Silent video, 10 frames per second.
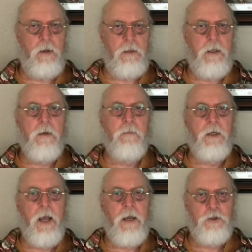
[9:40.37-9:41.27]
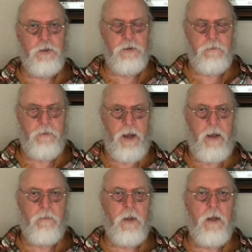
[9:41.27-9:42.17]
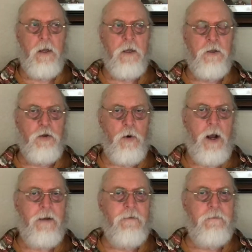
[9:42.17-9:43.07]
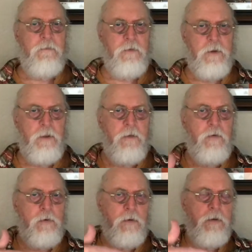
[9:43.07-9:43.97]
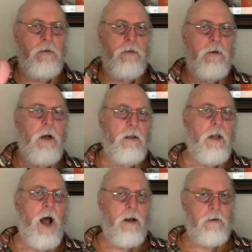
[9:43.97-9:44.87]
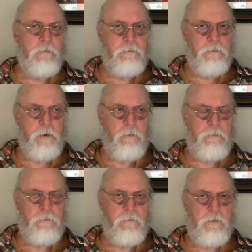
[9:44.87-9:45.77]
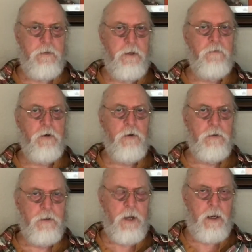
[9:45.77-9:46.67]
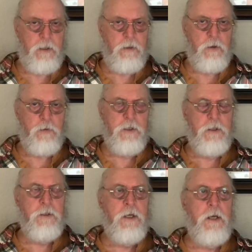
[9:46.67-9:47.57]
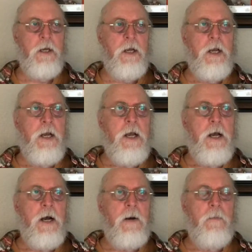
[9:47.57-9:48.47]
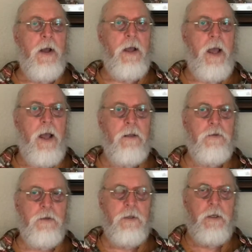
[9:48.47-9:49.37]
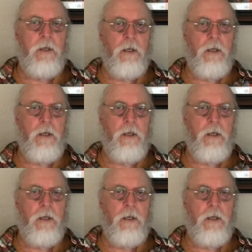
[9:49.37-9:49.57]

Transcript: the implications of that. So I've delivered a lot of difficult diagnoses, and